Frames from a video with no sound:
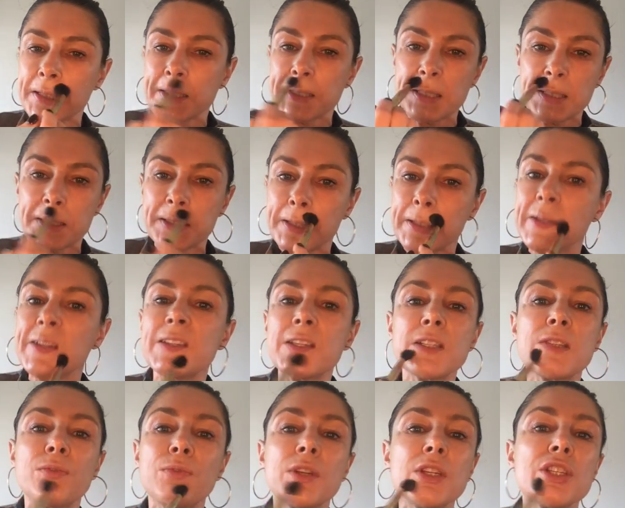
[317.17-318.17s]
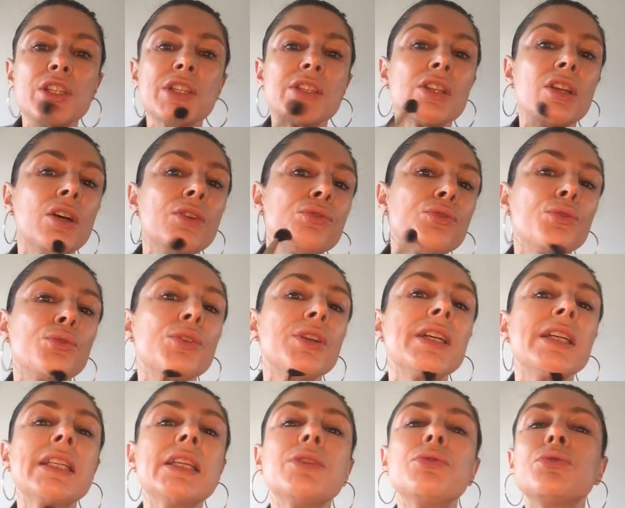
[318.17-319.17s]
I just think it just finishes it off
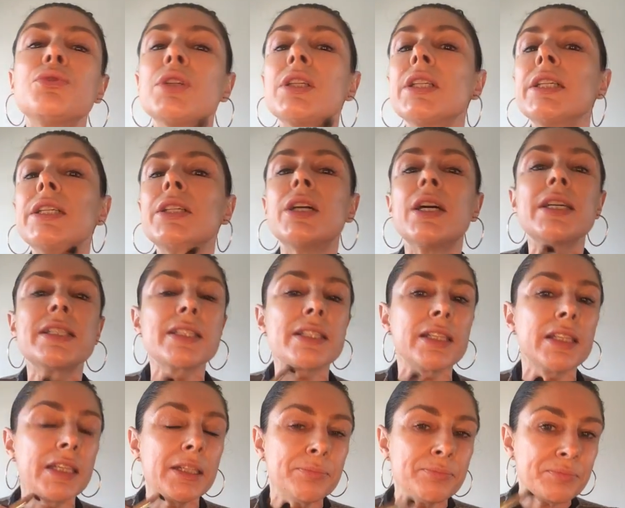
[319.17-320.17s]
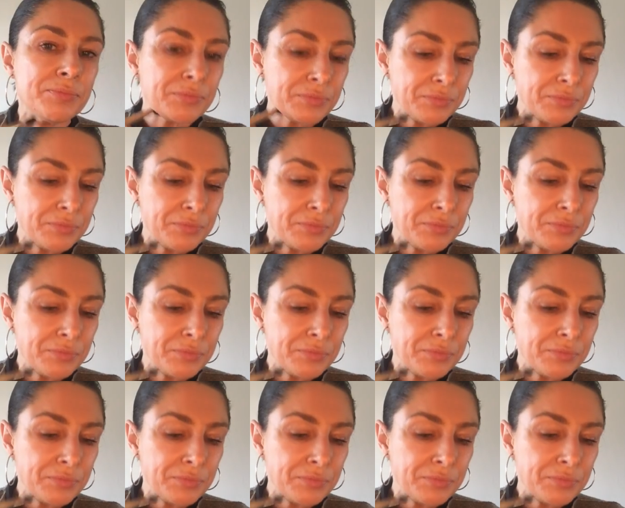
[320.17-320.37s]
really, really nicely.